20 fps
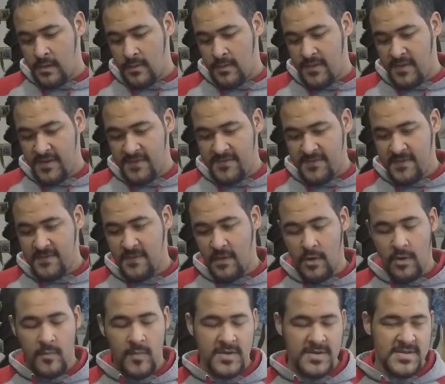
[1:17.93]
this is
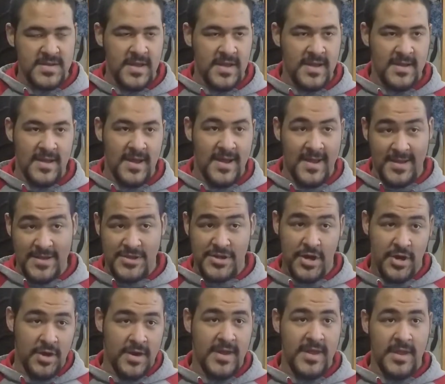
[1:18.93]
almost like a
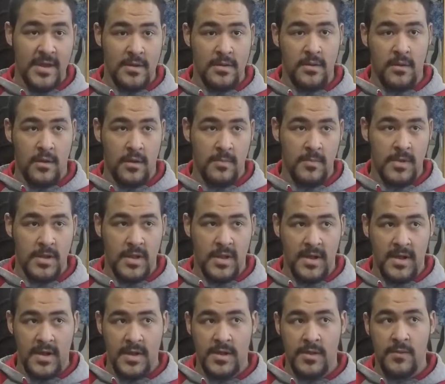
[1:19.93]
turkey alarm
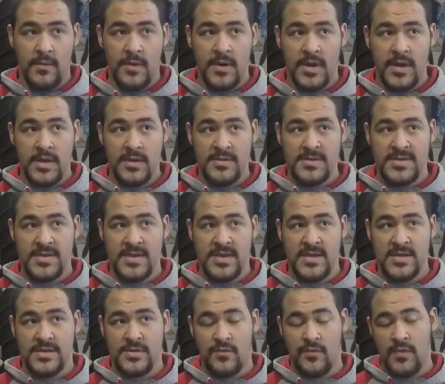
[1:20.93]
clock. You want to use
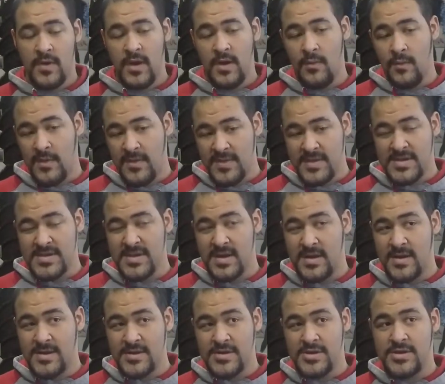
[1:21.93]
this right when the
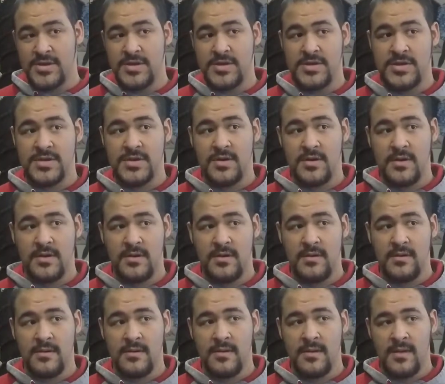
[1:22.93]
sun is just
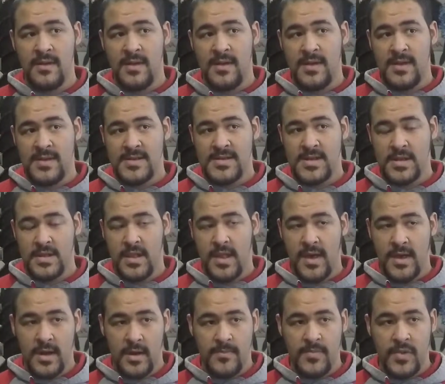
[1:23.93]
starting to
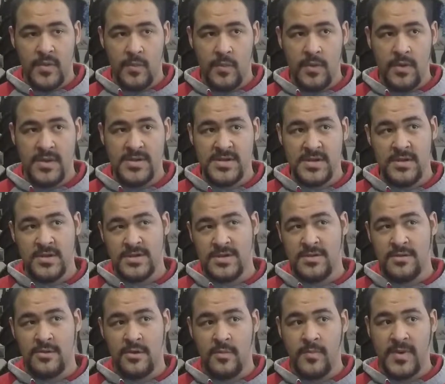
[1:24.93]
light up the woods and there's a
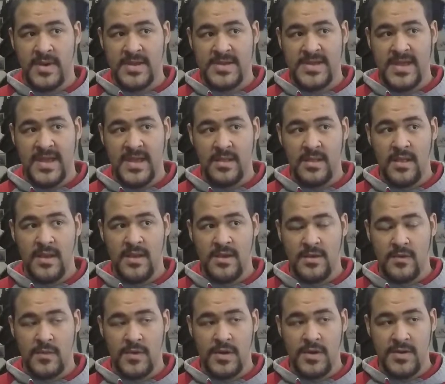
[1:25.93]
little bit of daylight
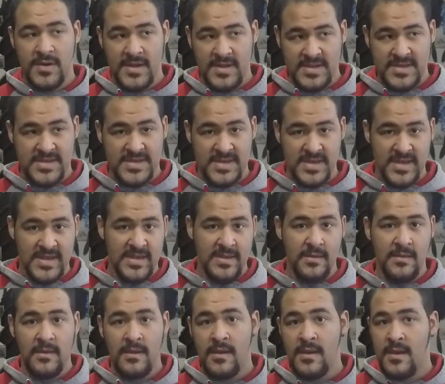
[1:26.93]
to where you can see
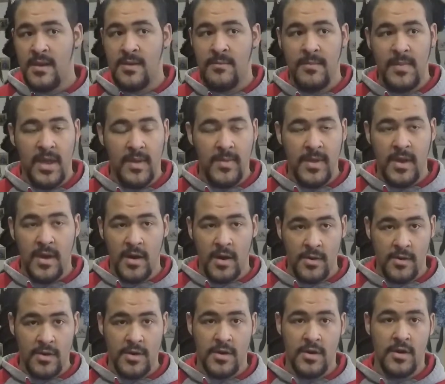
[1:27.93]
maybe
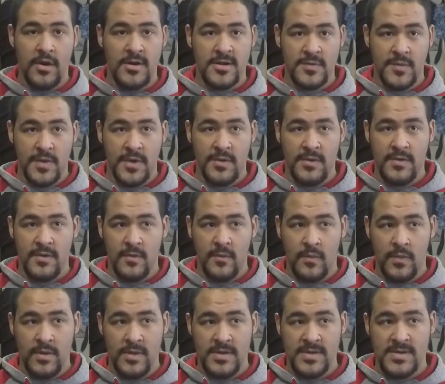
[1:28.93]
100 yards when you're in the
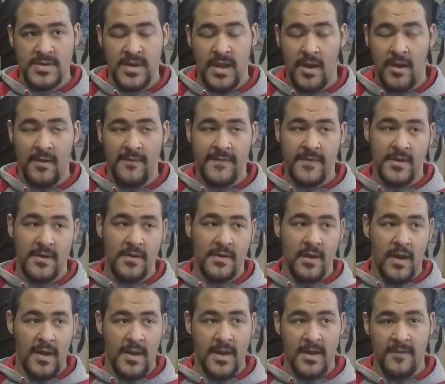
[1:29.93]
woods. Now, if you're
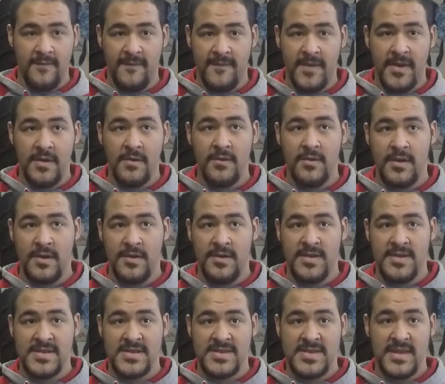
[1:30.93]
hunting a field and you
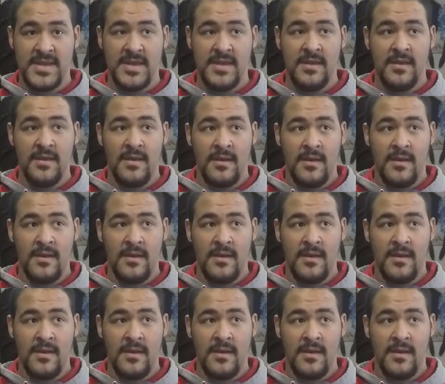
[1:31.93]
can see